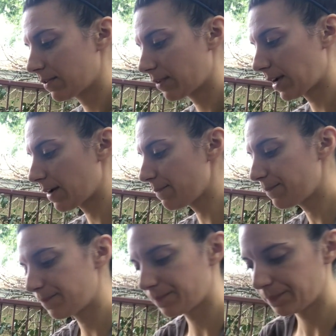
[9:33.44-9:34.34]
Okay,
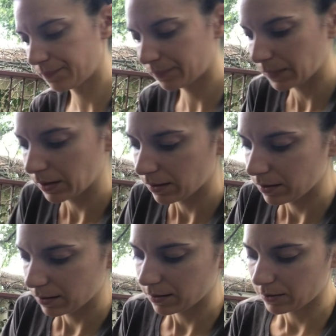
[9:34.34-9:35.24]

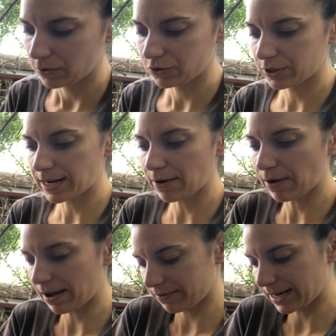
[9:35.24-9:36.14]
you should now
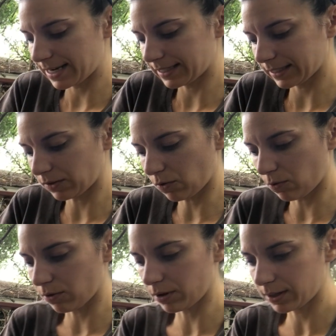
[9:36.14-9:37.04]
have a nice little
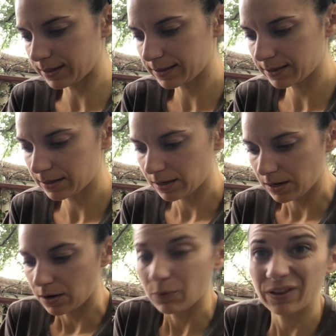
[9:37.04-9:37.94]
hole
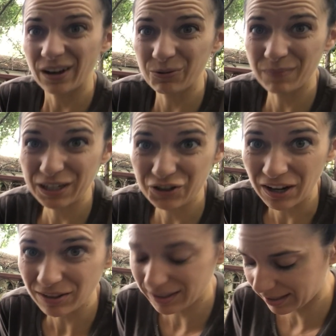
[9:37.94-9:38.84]
without much
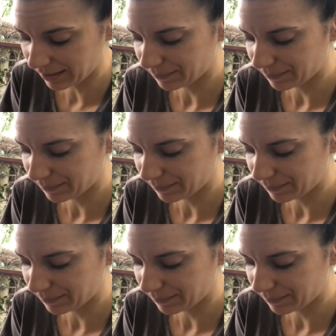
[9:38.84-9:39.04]
else.